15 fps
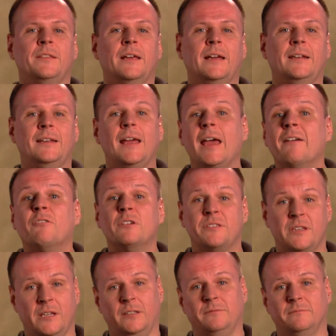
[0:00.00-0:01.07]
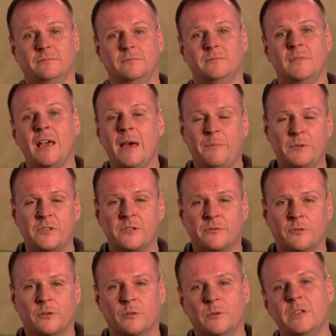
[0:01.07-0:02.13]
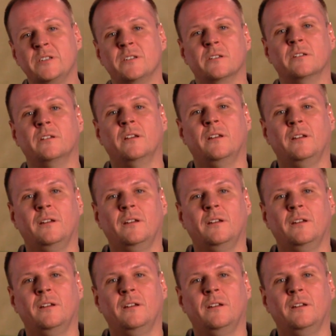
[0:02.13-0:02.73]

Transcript: that everything happens for a reason.